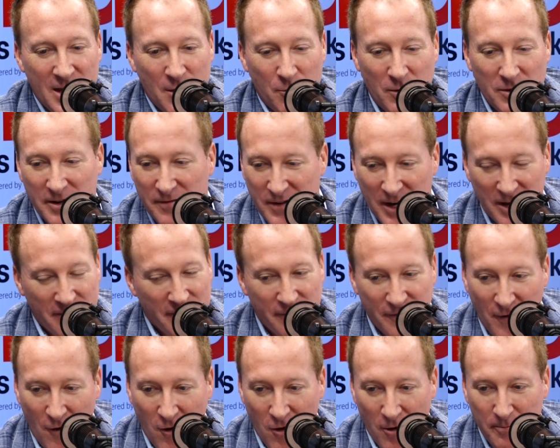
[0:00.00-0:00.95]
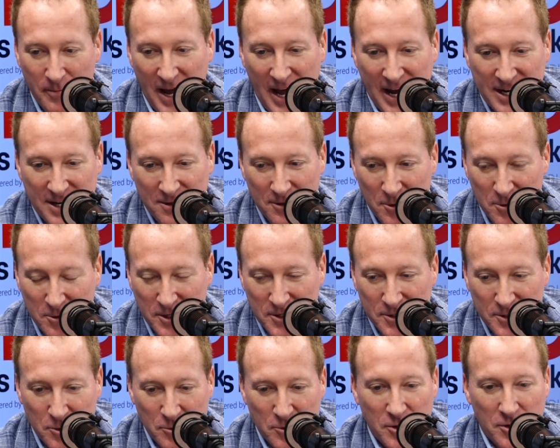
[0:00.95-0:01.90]
We lived on a farm back in
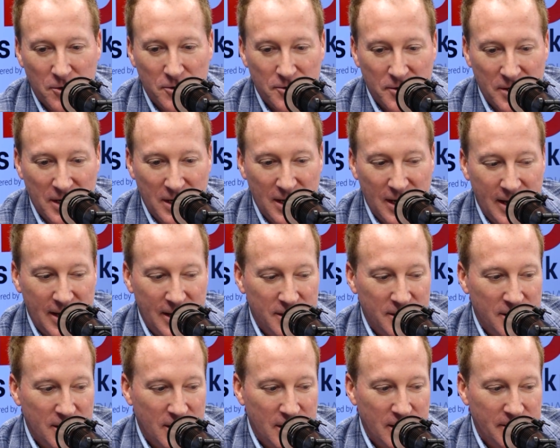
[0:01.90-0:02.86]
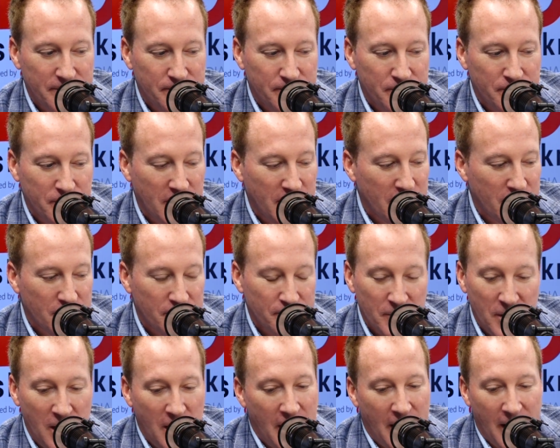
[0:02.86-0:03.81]
Locust, New Jersey, and
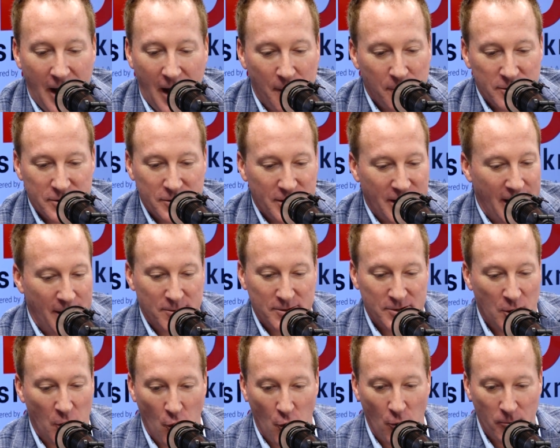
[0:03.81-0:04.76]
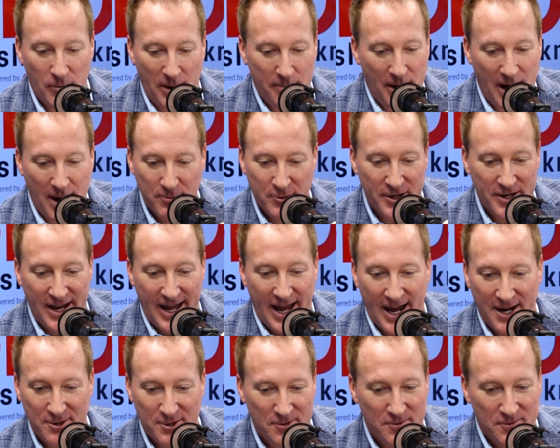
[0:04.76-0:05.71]
I was home. My mom couldn't
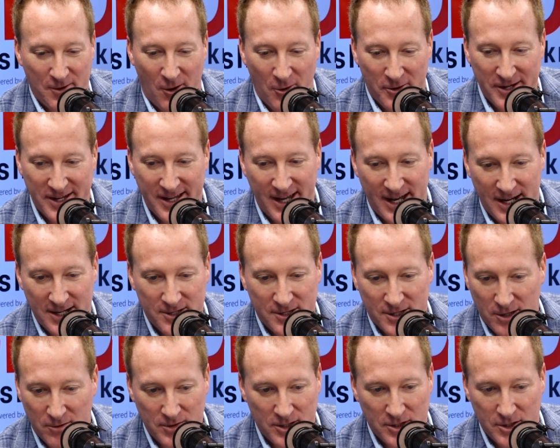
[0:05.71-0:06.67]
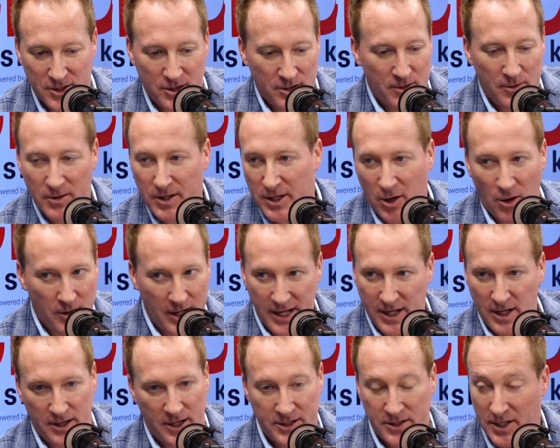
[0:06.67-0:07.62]
handle all the kids, so just go.
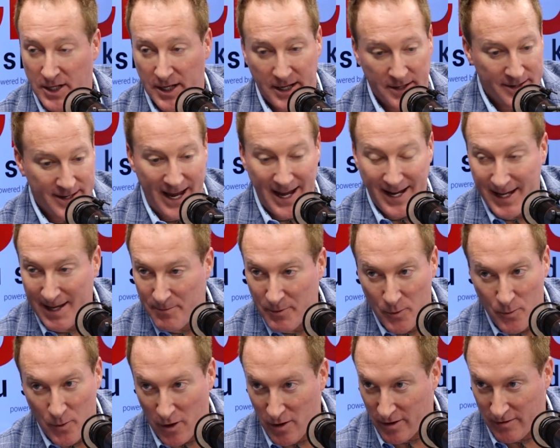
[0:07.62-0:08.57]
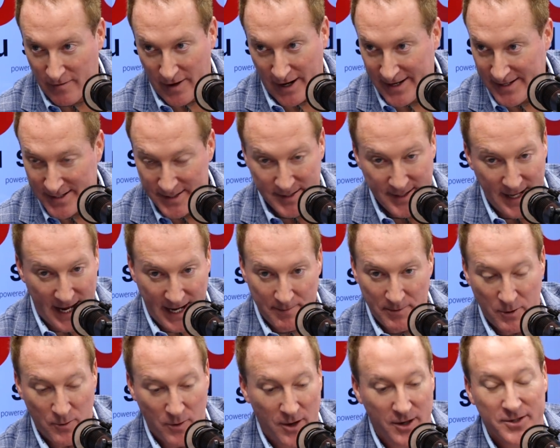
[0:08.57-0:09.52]
Listen, take him to work, right? Just take him
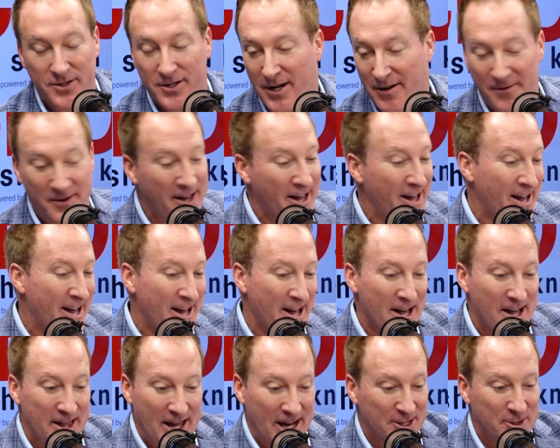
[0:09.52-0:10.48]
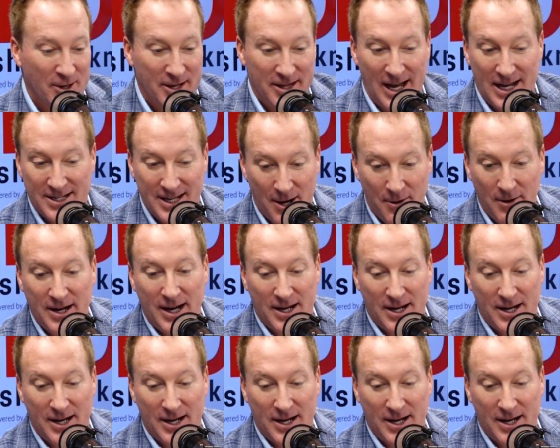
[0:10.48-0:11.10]
to work. So that's how I